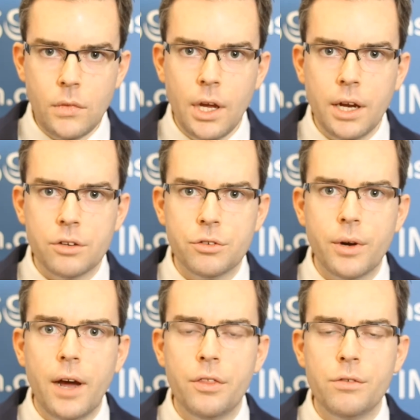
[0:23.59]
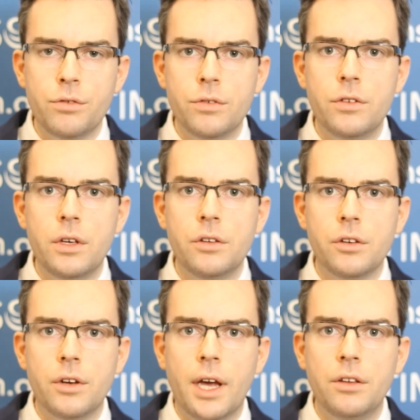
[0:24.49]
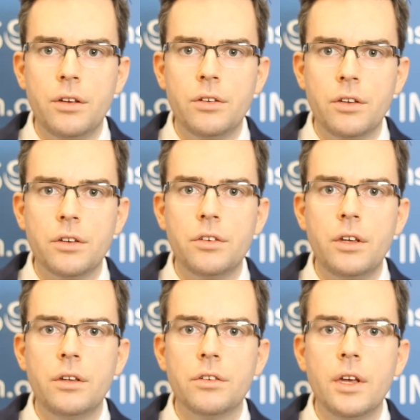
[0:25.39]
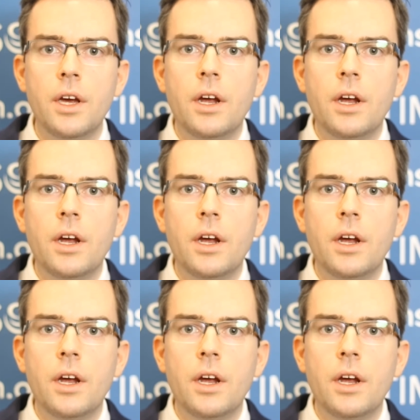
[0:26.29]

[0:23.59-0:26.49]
and throughout the 50s and 1960s